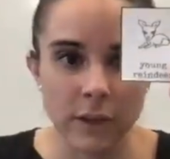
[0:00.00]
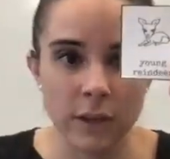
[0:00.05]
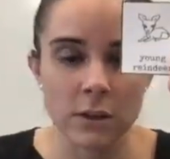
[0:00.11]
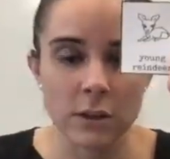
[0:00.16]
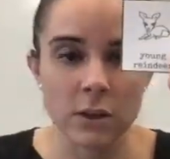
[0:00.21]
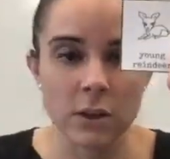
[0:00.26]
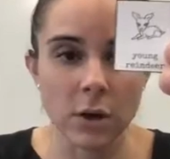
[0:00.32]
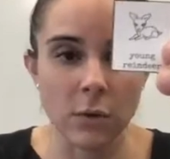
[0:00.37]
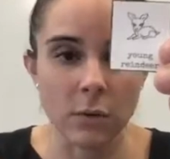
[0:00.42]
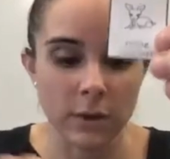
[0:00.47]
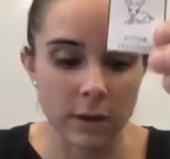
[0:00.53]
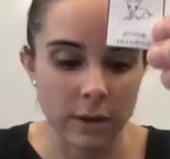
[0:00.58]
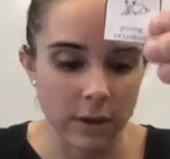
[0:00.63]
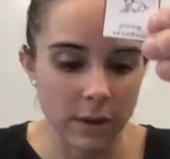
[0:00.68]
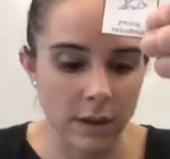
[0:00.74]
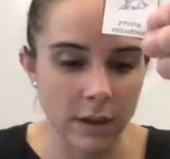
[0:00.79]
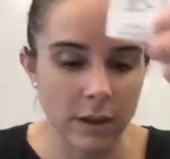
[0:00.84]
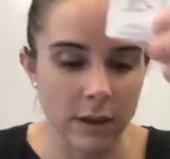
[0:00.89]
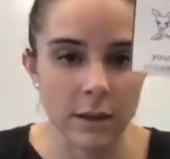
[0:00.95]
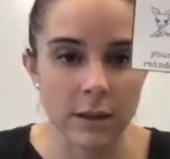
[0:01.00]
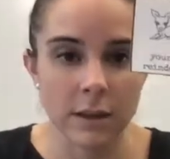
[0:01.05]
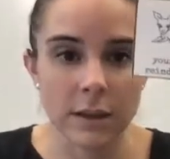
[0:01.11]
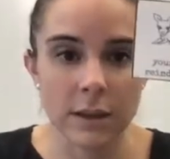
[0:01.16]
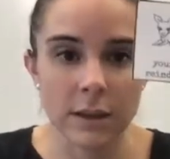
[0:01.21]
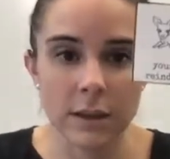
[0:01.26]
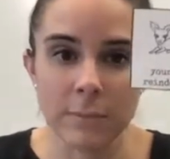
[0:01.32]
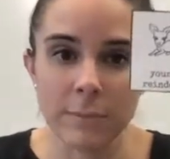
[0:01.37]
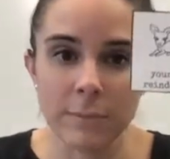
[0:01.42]
So
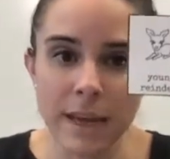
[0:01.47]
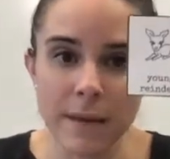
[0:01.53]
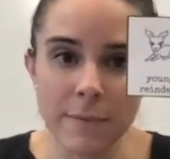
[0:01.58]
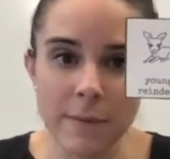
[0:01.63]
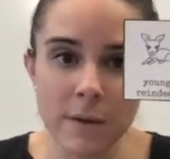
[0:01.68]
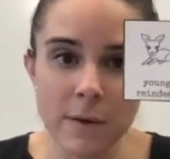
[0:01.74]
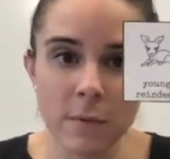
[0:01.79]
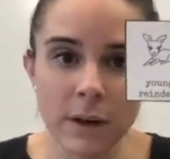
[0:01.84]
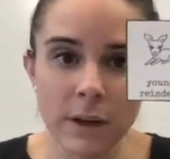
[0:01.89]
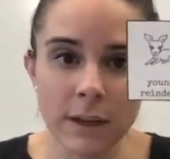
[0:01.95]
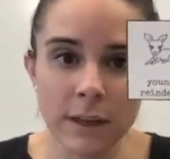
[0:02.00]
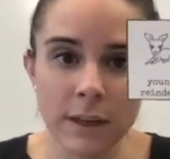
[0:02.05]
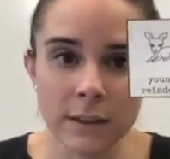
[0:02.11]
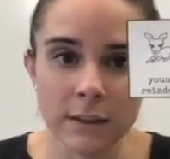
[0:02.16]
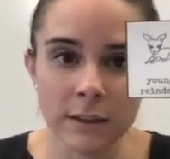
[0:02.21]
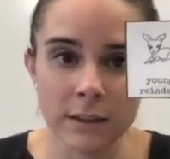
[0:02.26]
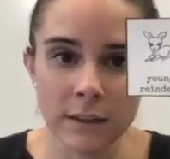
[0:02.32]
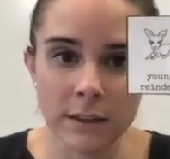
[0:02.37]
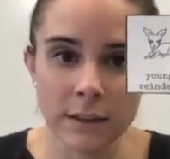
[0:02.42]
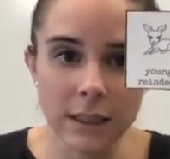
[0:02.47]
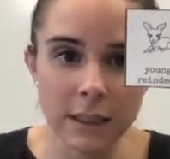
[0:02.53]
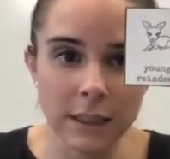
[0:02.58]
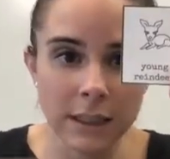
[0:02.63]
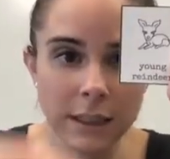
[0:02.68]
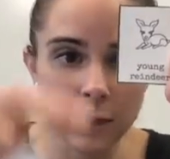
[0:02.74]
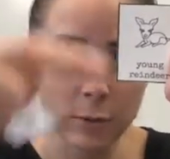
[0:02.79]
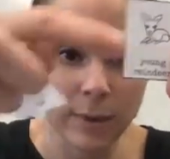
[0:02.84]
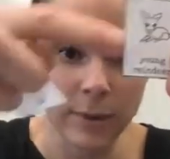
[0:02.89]
the baby one, the
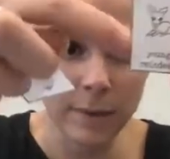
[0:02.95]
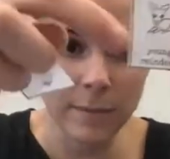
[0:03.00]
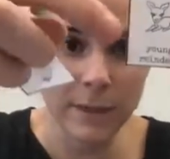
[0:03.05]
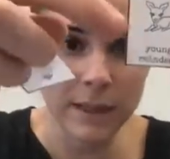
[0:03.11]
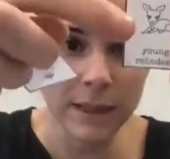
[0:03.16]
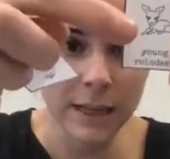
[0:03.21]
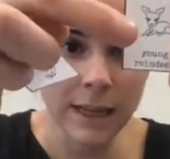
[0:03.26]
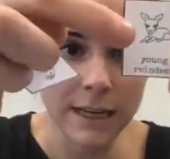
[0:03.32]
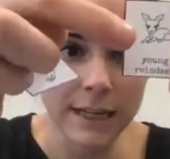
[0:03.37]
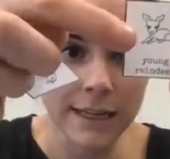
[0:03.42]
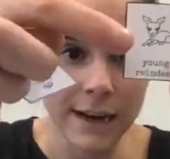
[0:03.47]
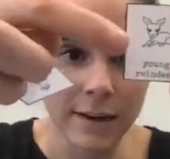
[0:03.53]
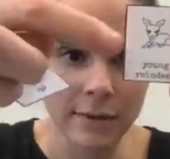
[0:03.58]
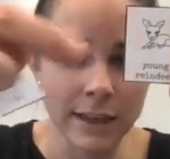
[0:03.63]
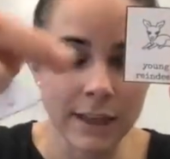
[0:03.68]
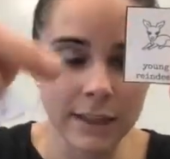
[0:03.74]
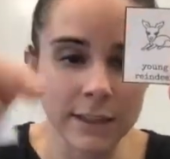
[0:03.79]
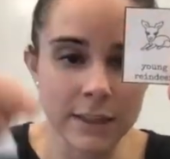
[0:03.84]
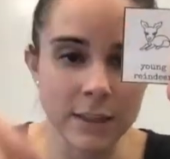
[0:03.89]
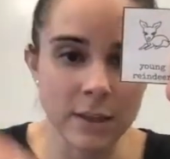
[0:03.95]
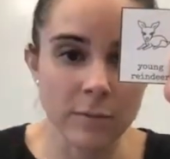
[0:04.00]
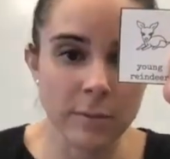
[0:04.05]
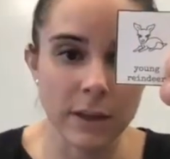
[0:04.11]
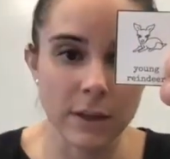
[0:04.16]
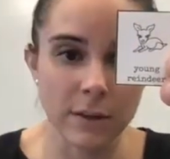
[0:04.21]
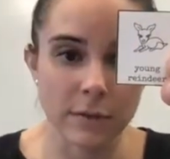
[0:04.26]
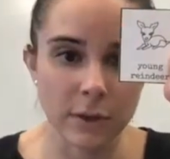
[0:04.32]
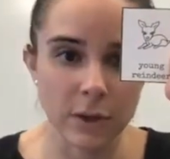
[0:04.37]
little baby laying down, it's going to
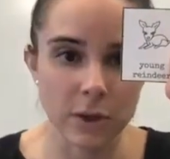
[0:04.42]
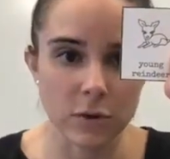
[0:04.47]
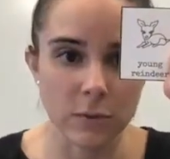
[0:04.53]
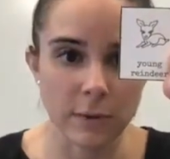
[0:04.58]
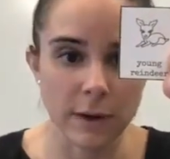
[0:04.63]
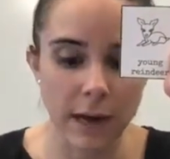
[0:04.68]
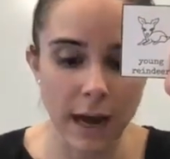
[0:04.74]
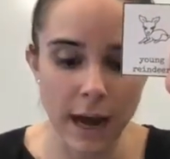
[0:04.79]
be the first one.